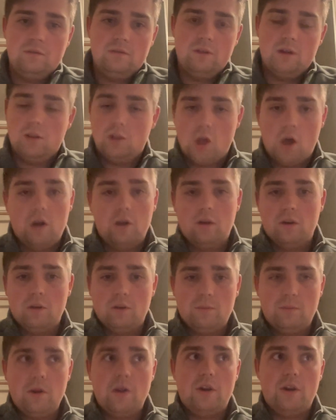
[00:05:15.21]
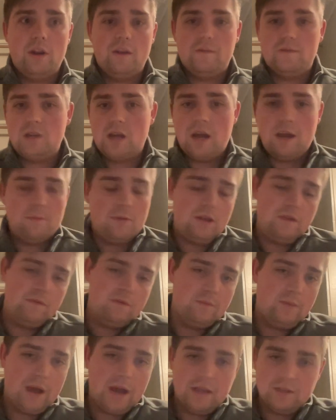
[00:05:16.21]
a longer period of time,
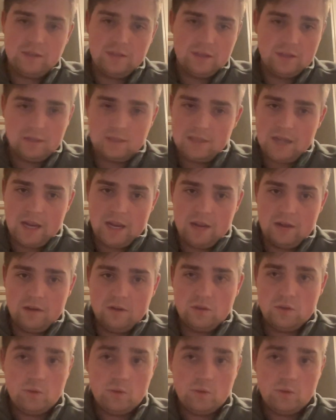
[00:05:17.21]
even past, say,